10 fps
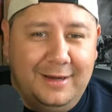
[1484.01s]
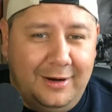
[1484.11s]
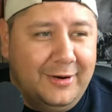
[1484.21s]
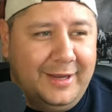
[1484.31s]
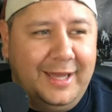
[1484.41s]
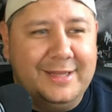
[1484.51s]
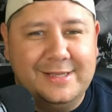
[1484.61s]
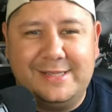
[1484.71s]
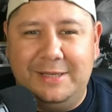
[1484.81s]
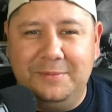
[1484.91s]
all right, yeah,
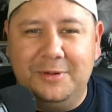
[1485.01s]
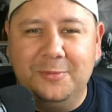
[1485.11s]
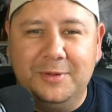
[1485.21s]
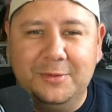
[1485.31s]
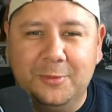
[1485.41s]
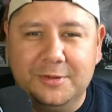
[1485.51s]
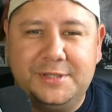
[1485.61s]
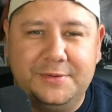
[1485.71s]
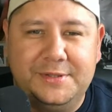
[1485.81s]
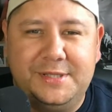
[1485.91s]
this team can win the World
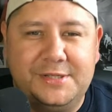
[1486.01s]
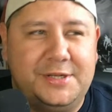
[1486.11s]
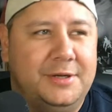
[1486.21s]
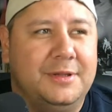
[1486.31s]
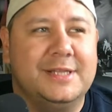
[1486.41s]
Series this year.